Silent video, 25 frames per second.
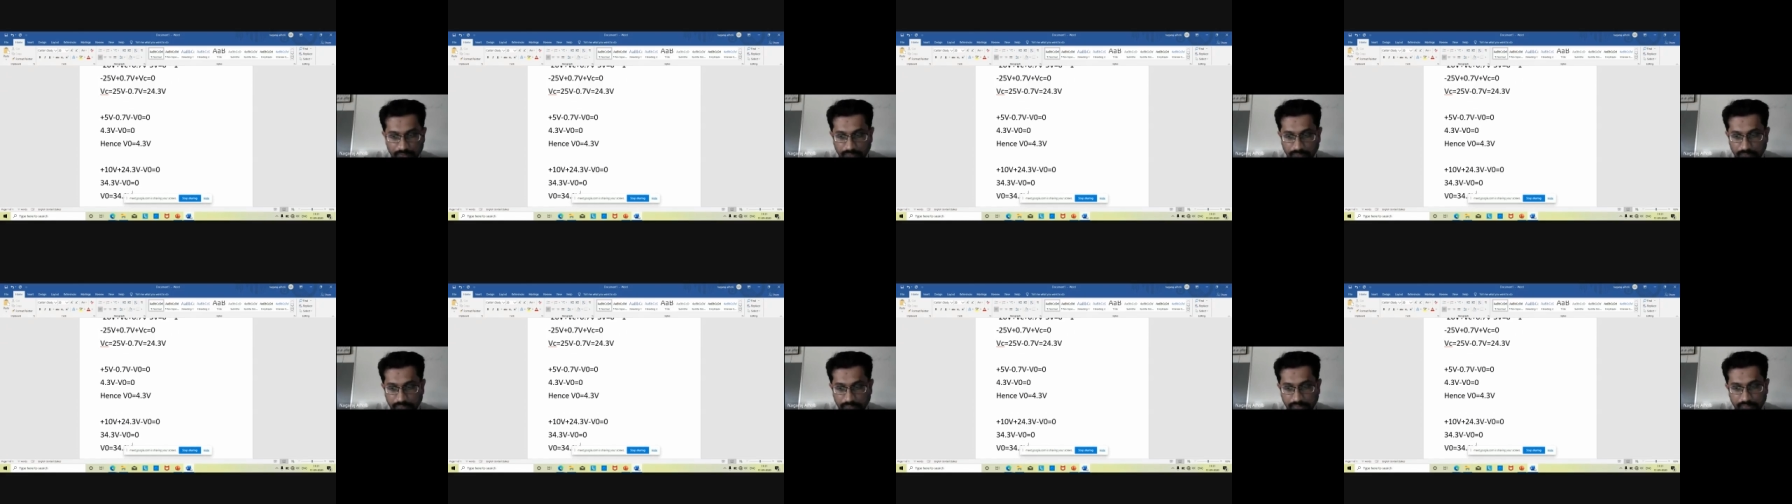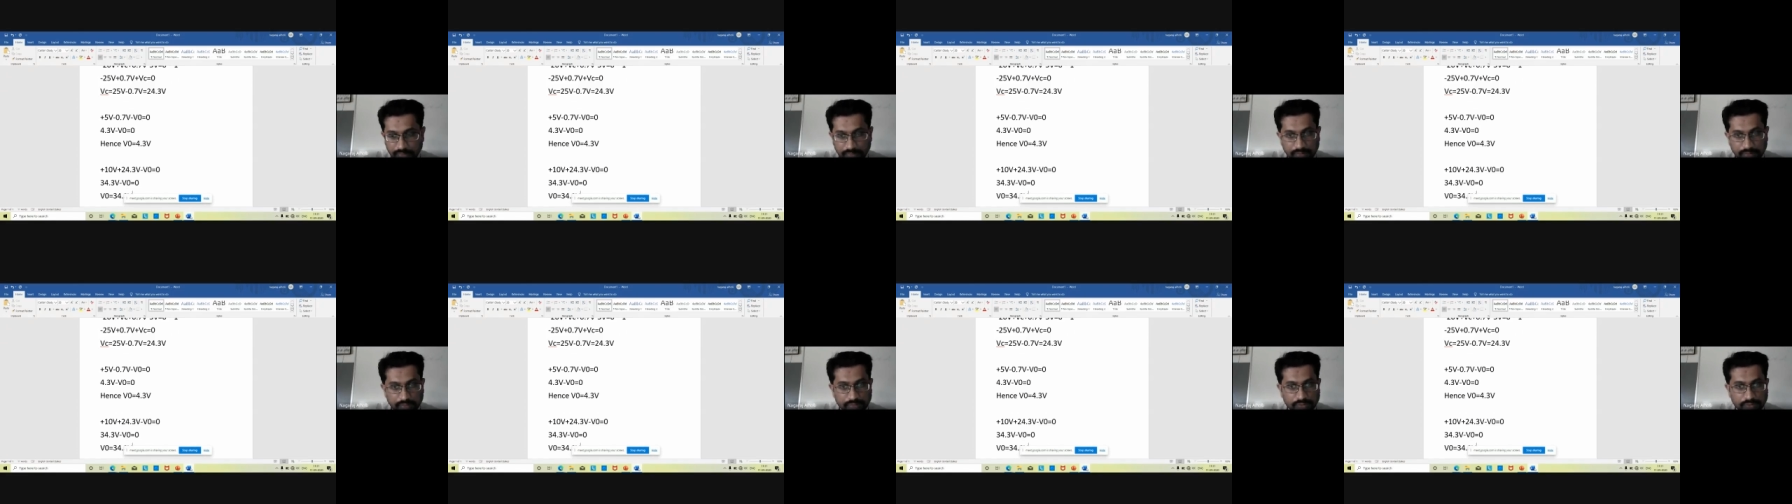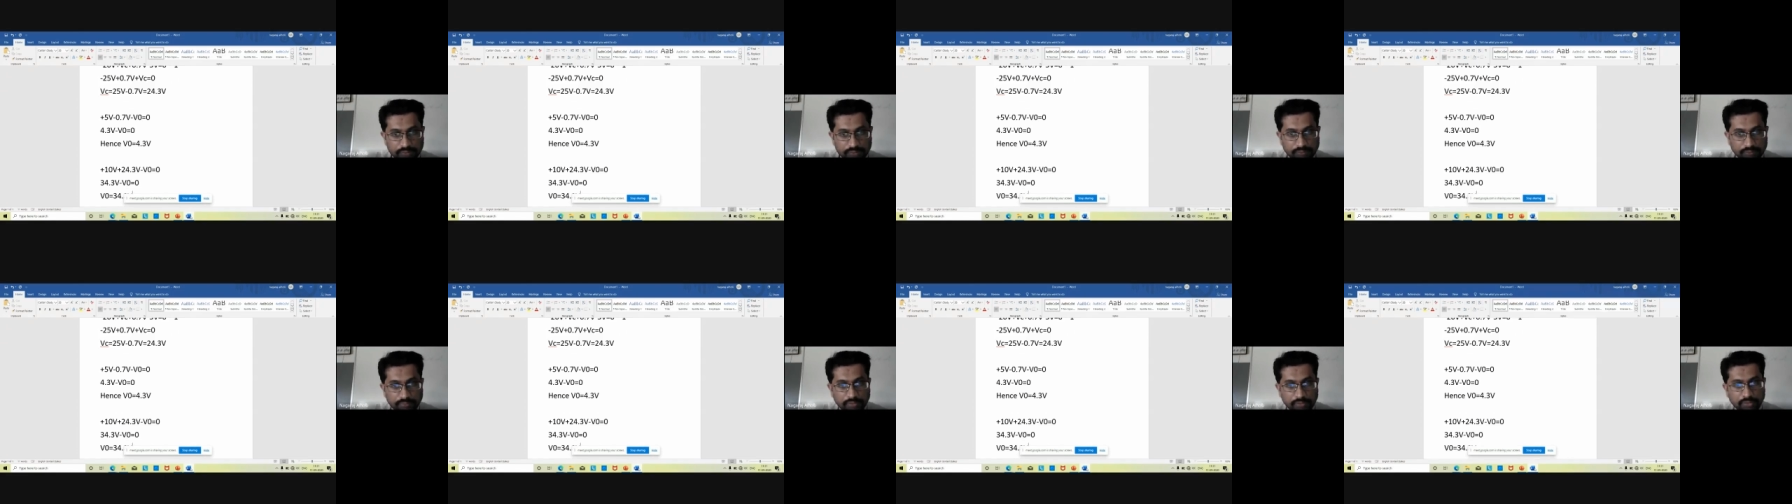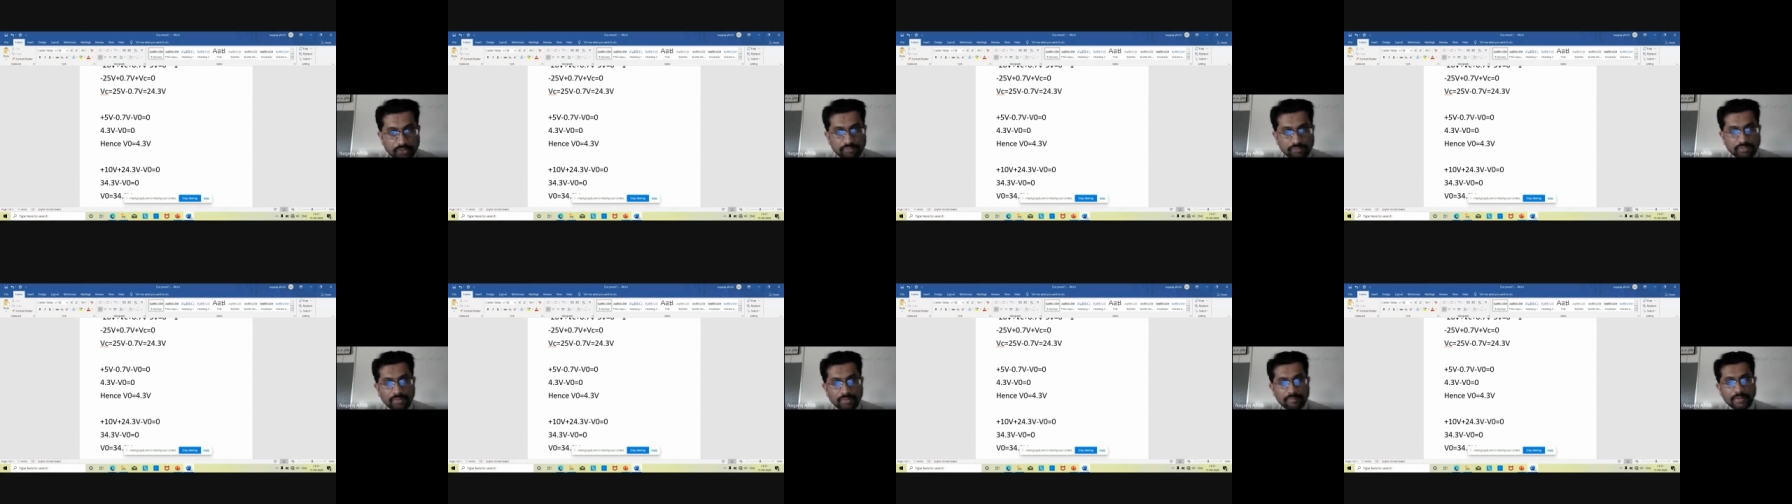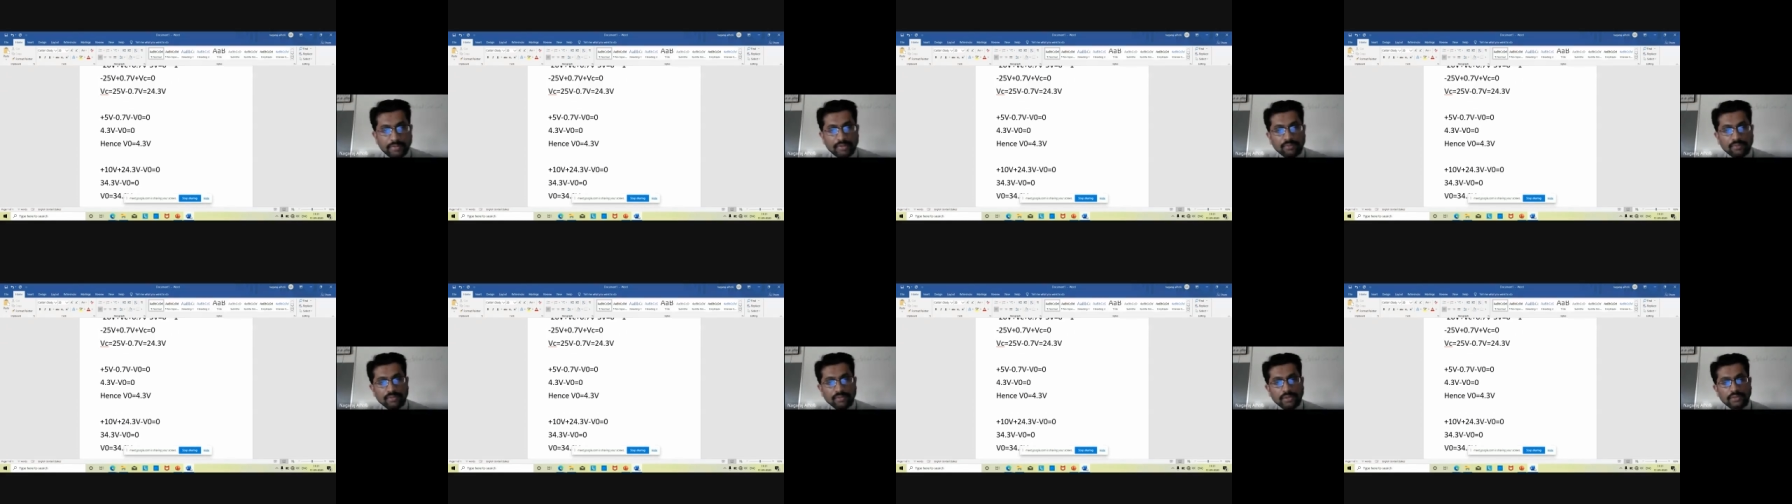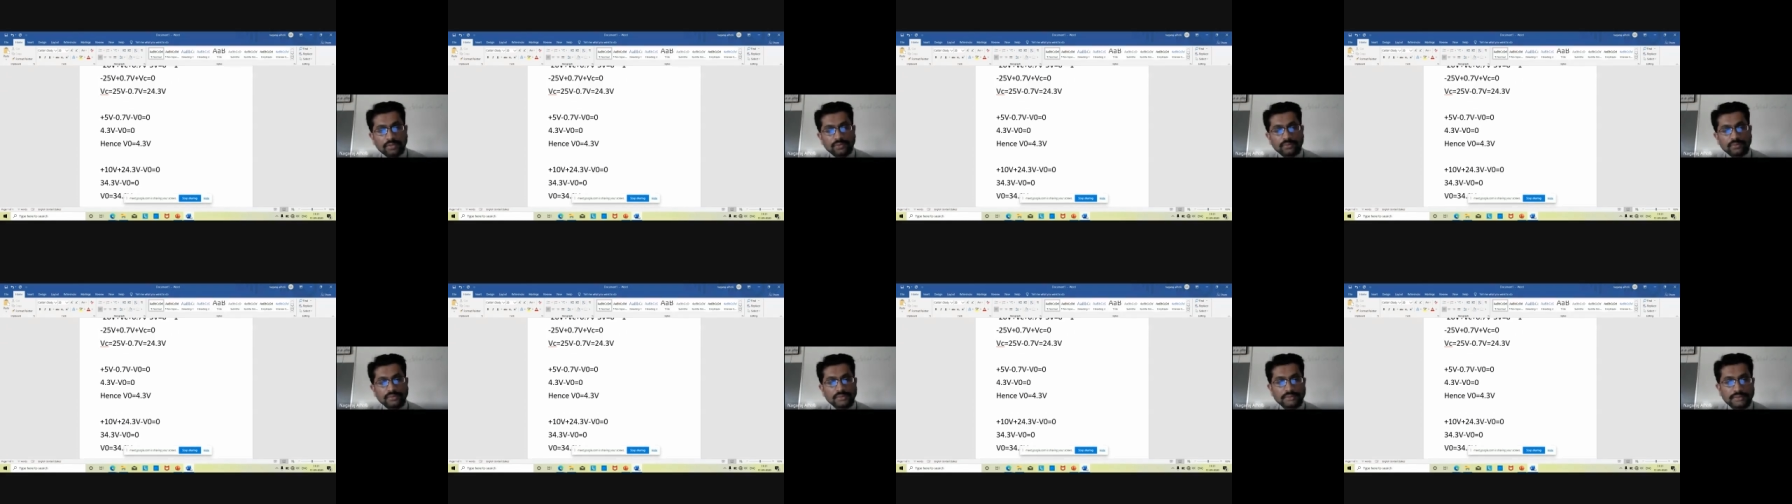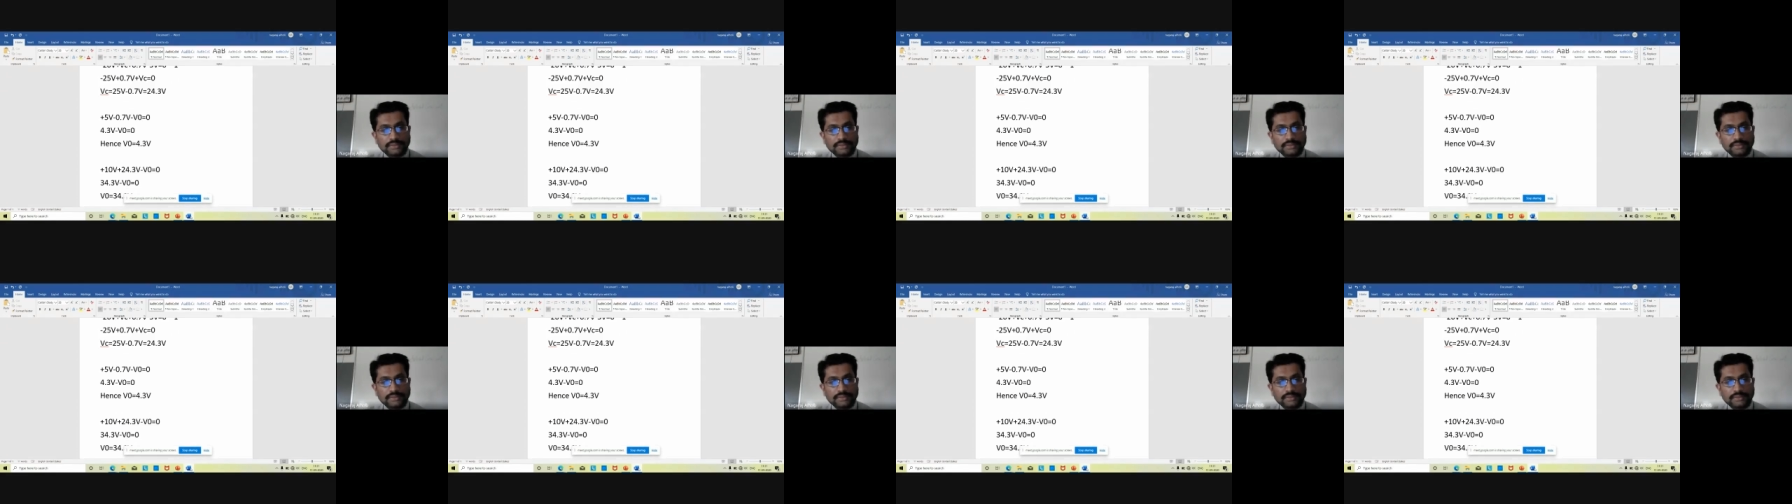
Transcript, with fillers: Okay, so V naught will be equal to